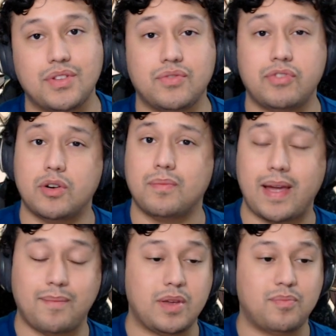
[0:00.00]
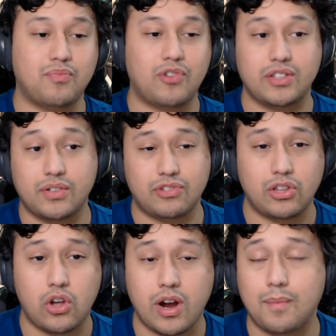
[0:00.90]
This video might be
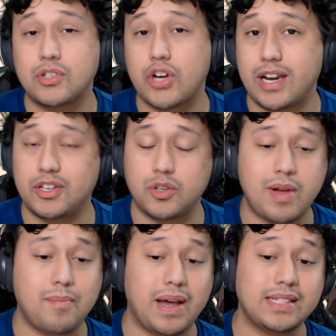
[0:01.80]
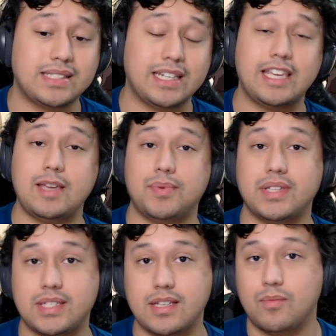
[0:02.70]
relatively long. I'm going to try to do my best to keep
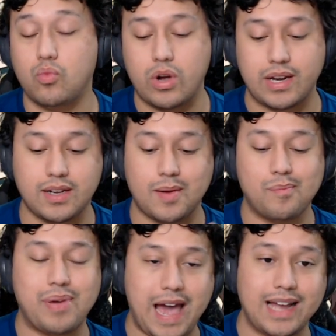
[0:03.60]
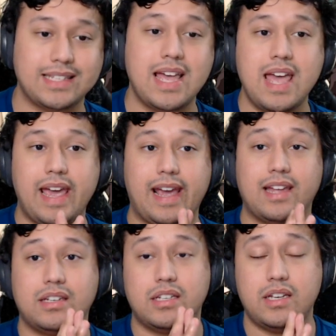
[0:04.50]
it somewhat compact.
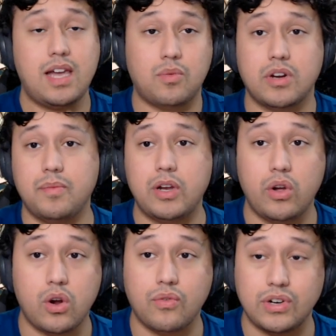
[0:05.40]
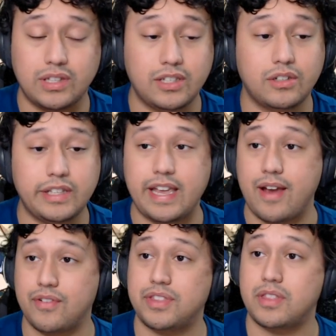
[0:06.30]
And yeah, we're going to be going over literally
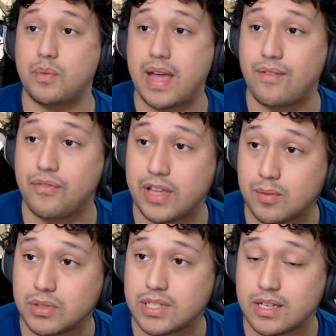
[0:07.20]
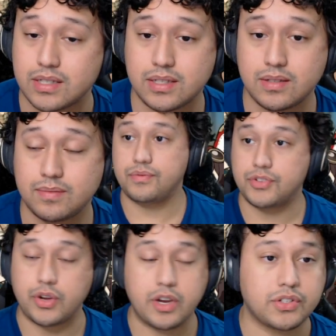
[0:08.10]
everything that we have available to us.
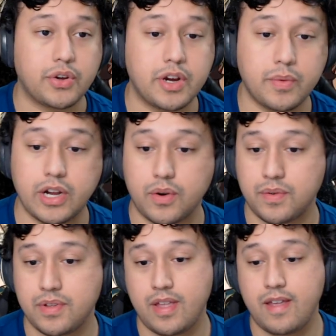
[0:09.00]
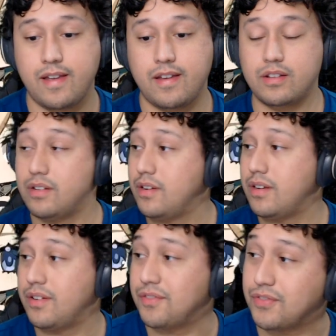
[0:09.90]
So here we go.
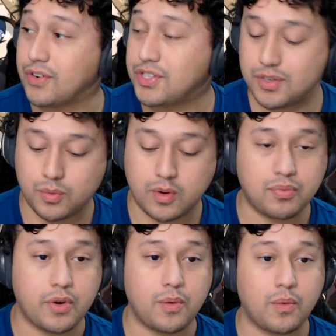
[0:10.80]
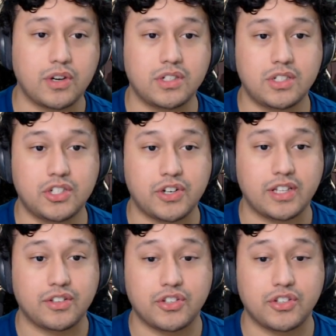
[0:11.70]
Version 1.1 trailer.